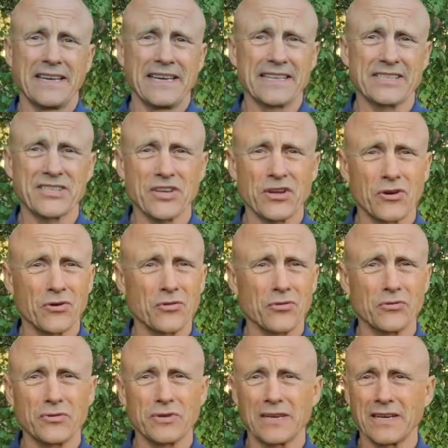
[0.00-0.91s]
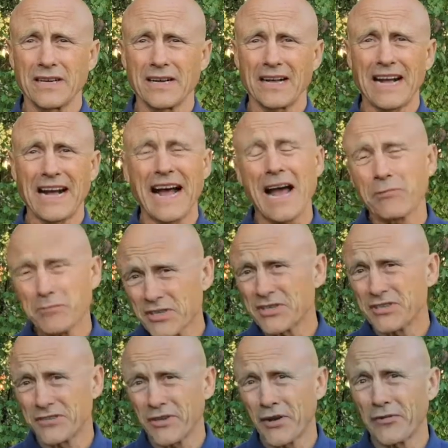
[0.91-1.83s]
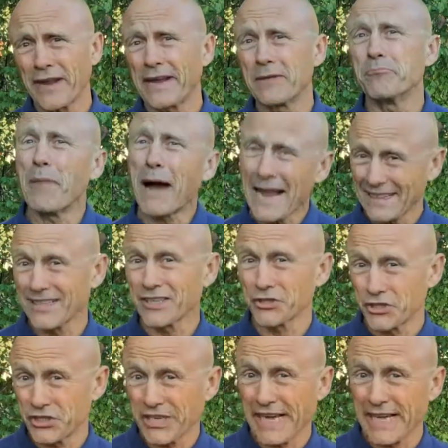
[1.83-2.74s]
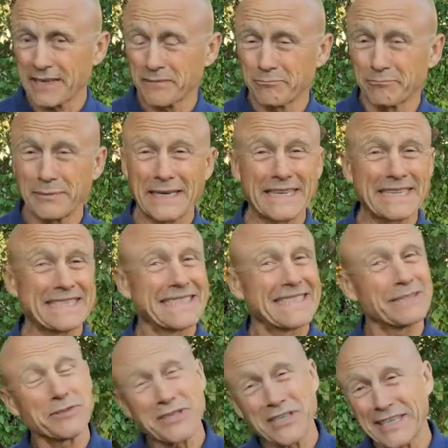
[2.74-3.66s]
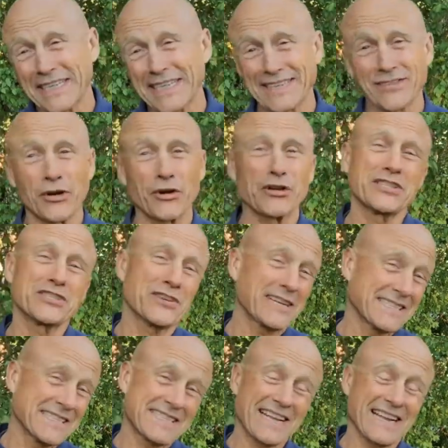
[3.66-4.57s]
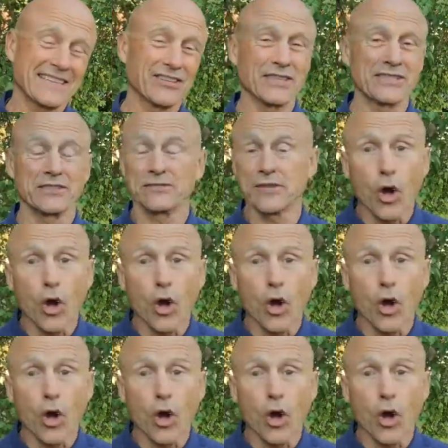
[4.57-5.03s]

And so I was going to donate my Learjet, but it was going to get dirty, so I decided not to.